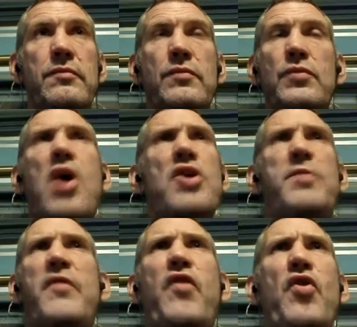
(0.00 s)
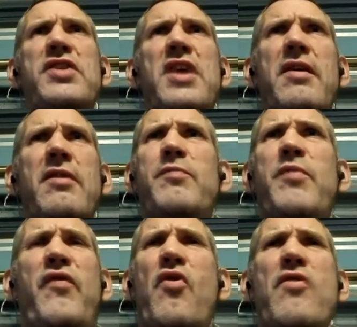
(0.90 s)
No, it was before
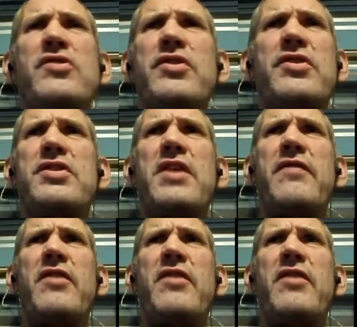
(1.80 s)
it was on the TV.